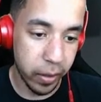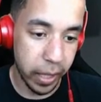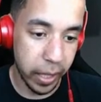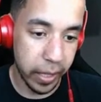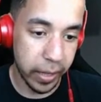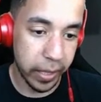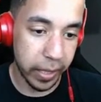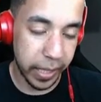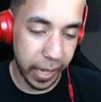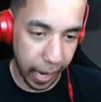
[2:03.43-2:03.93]

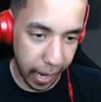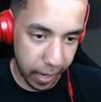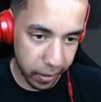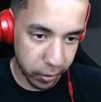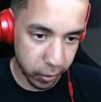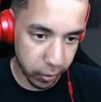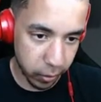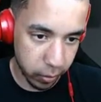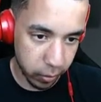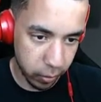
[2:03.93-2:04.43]
in the
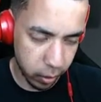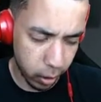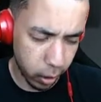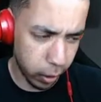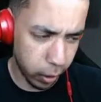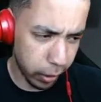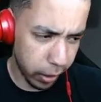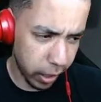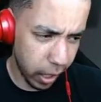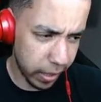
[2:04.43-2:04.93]
castle.
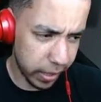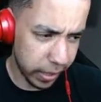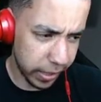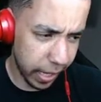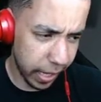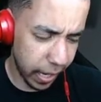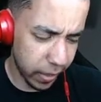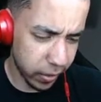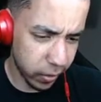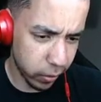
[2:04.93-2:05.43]
Or not the
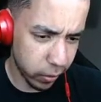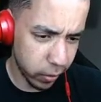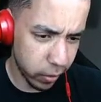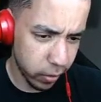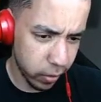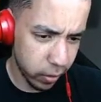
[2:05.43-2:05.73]
castle.